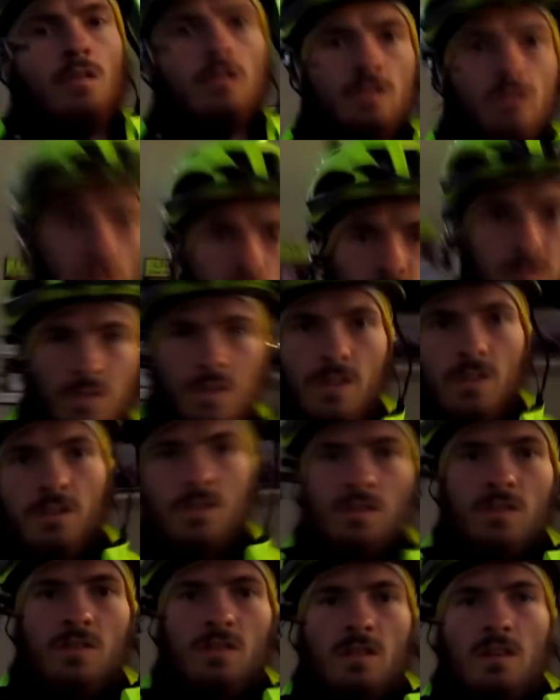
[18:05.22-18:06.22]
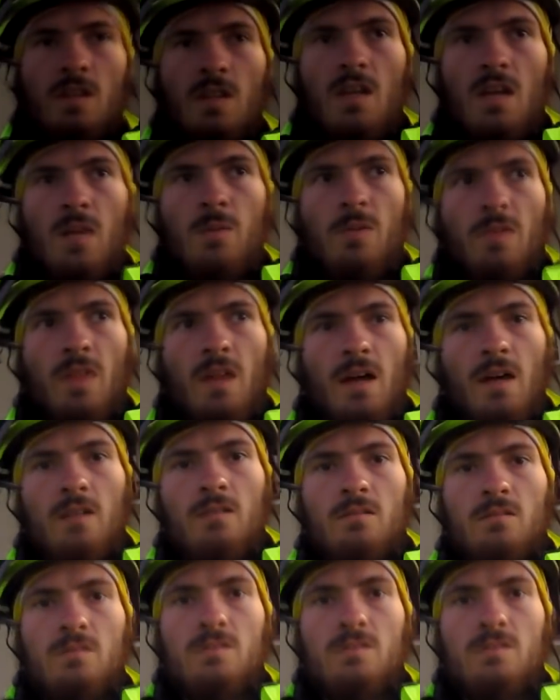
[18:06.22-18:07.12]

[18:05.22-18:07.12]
So hopefully you can see the name of that.